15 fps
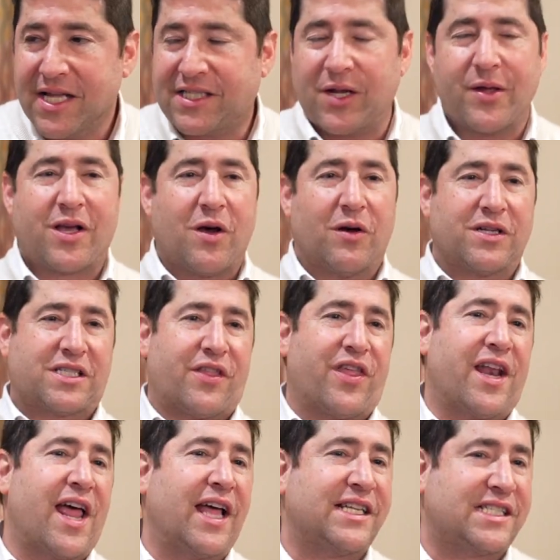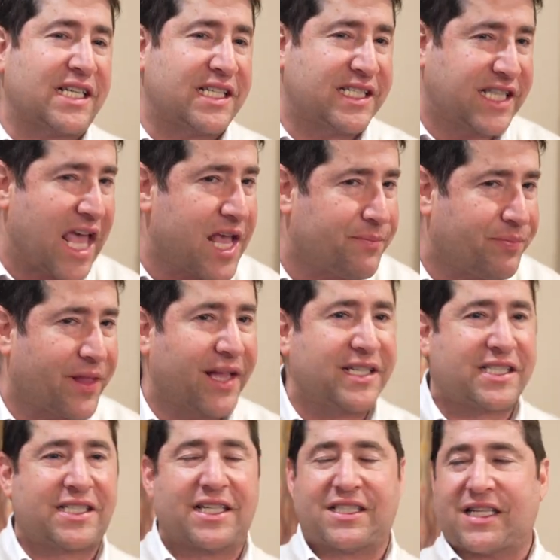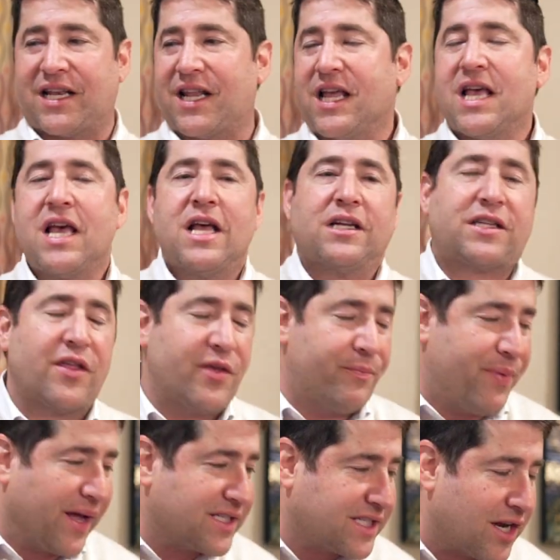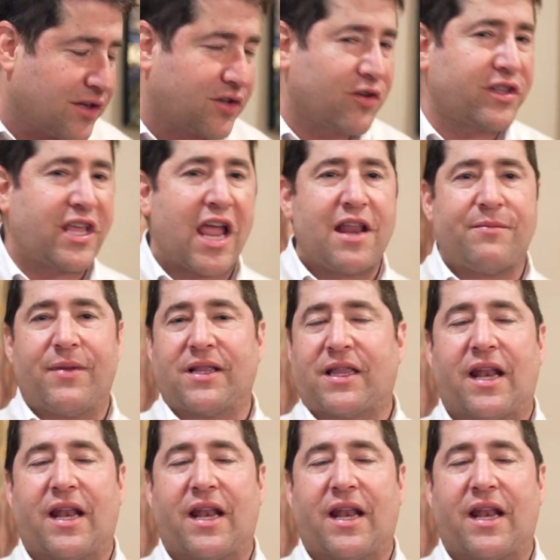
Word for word: So he goes to the nicest steak places and to the best entertainment.